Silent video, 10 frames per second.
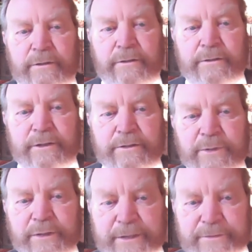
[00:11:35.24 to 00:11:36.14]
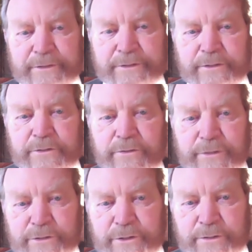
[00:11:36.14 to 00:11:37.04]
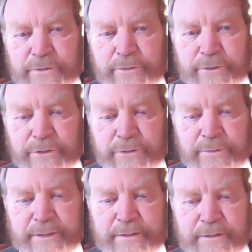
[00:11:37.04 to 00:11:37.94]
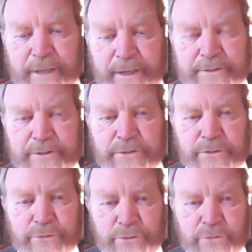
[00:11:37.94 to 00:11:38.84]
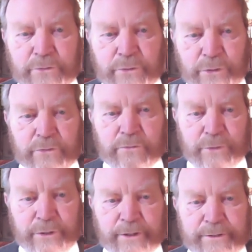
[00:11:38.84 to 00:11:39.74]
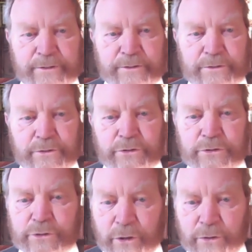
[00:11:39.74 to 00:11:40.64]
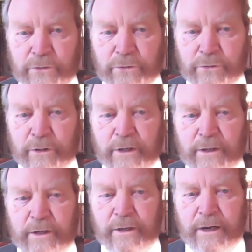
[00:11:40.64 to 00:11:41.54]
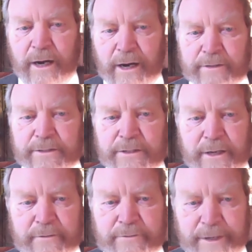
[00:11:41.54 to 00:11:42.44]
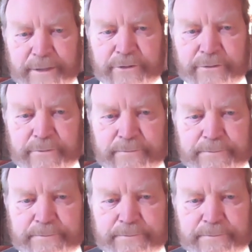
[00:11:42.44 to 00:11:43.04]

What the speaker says: And as believers, as Christians, we should be zealous to do good works, to show our salvation.